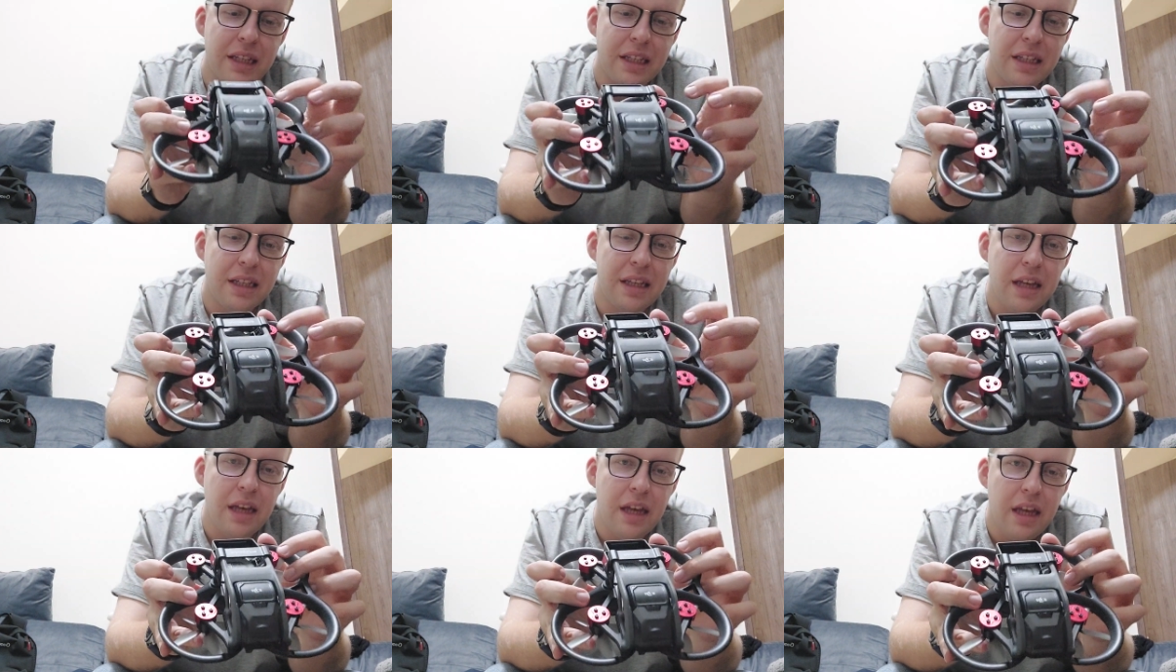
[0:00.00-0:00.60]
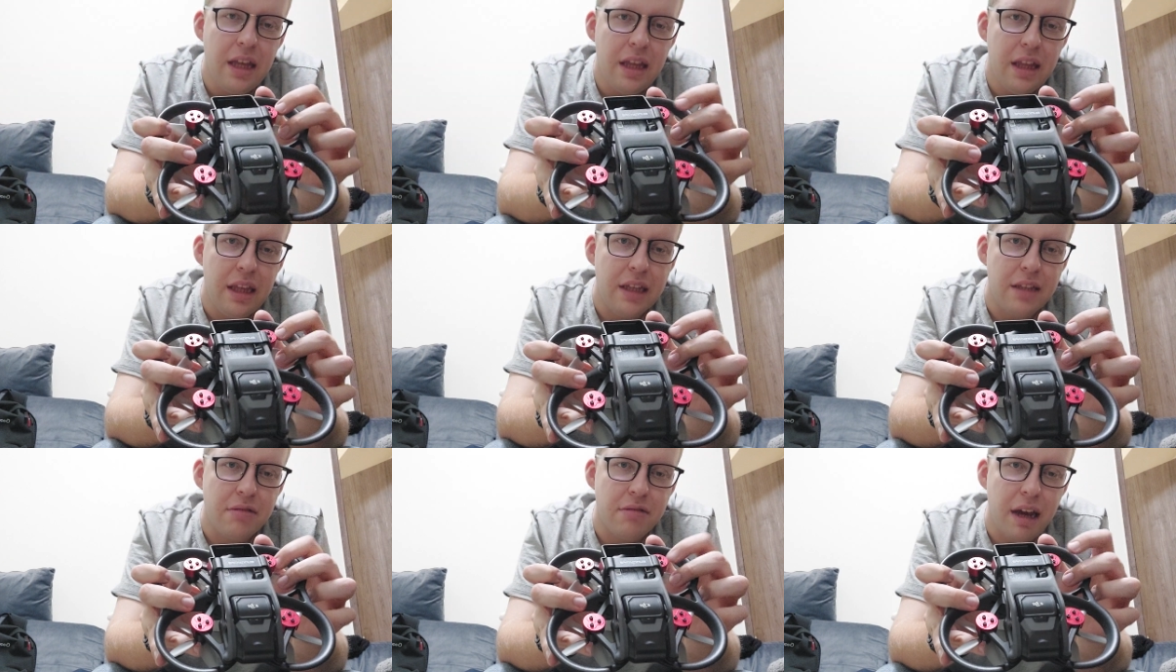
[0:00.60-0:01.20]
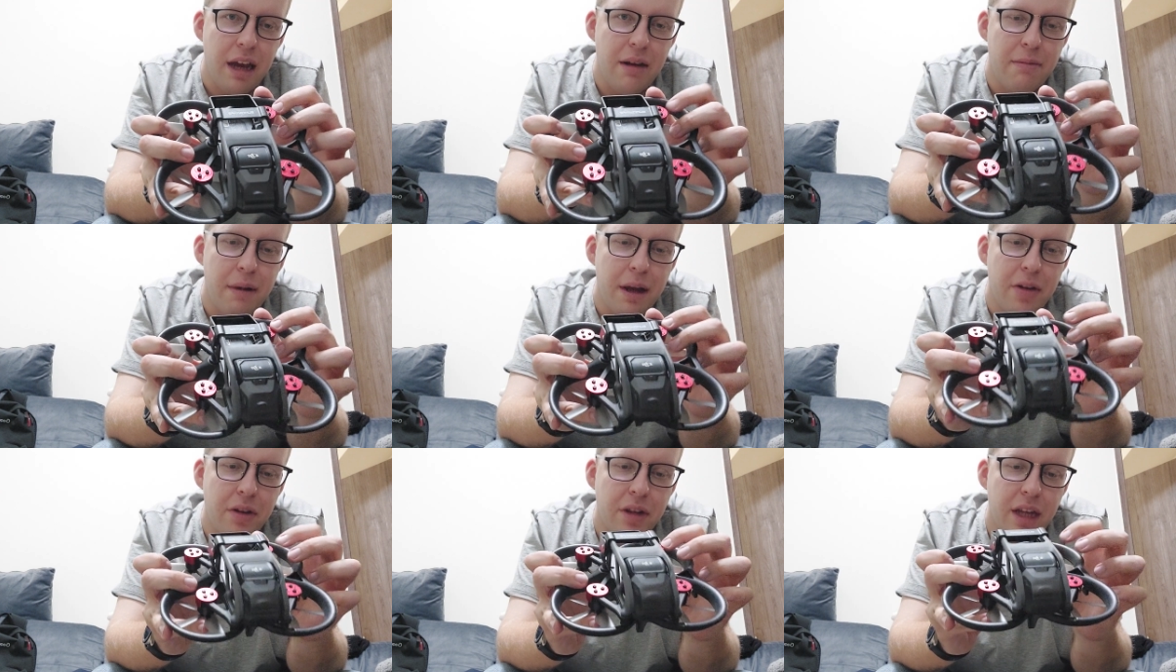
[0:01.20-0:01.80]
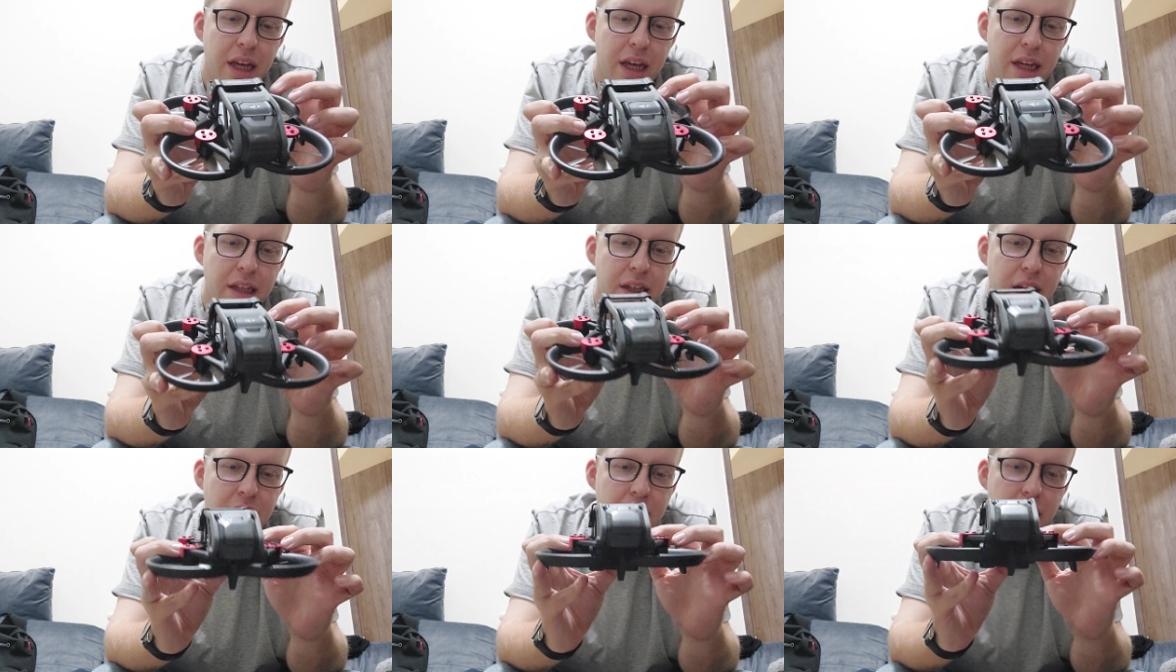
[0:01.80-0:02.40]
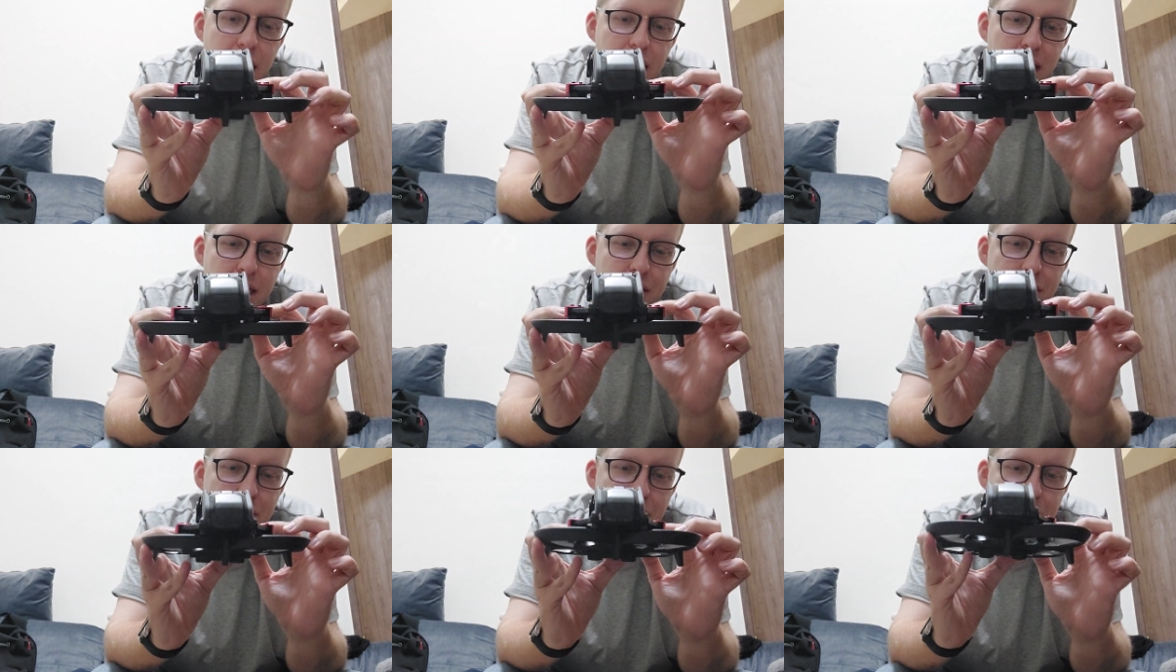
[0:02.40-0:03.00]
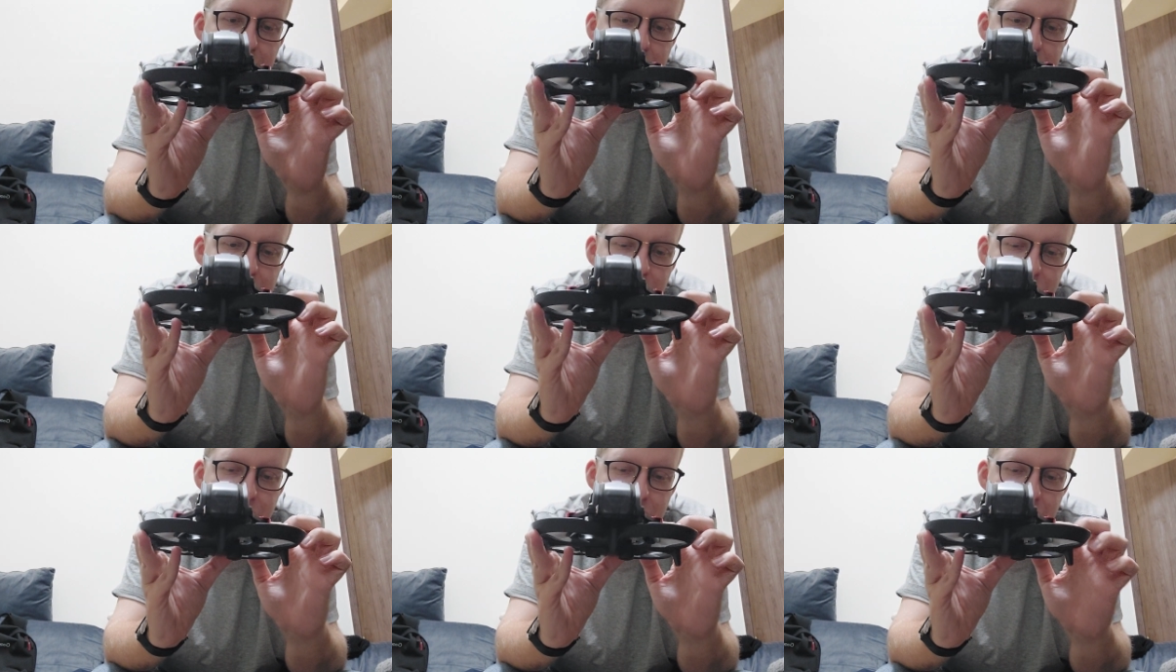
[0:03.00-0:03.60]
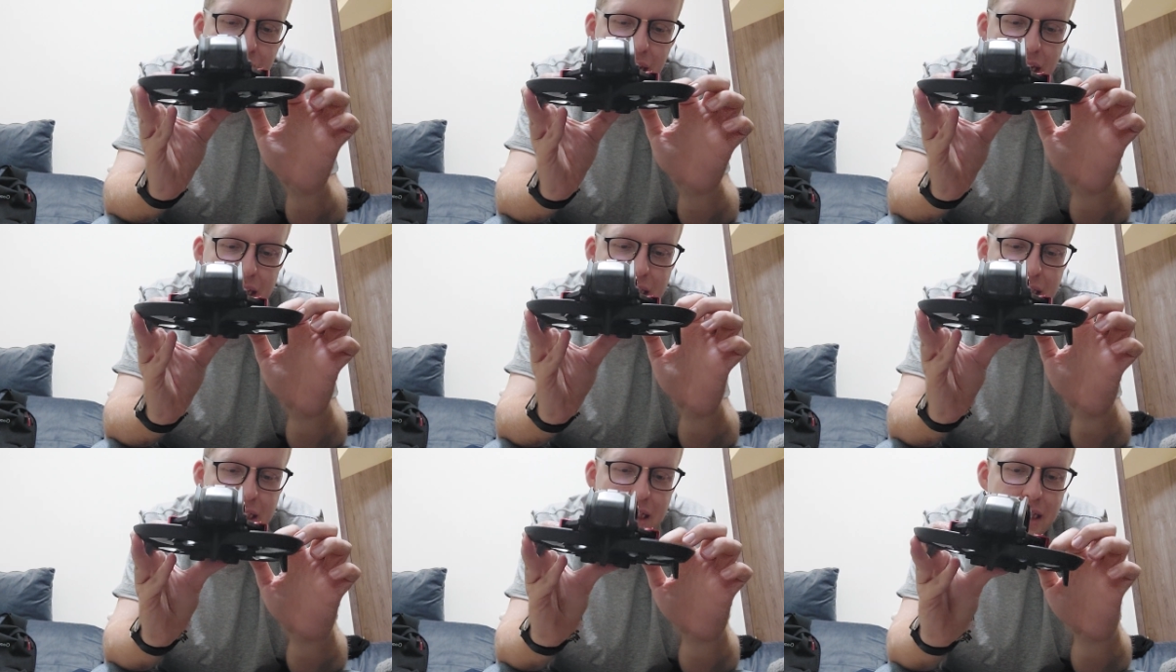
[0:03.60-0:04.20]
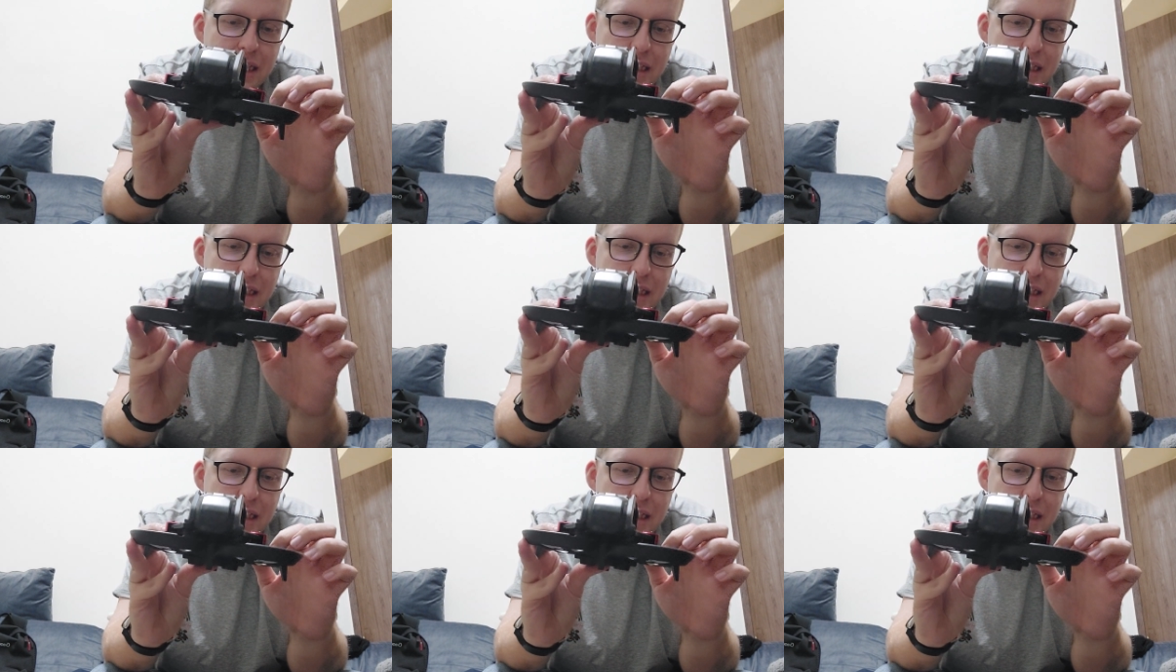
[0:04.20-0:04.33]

this these red metal things on it. So these look nice.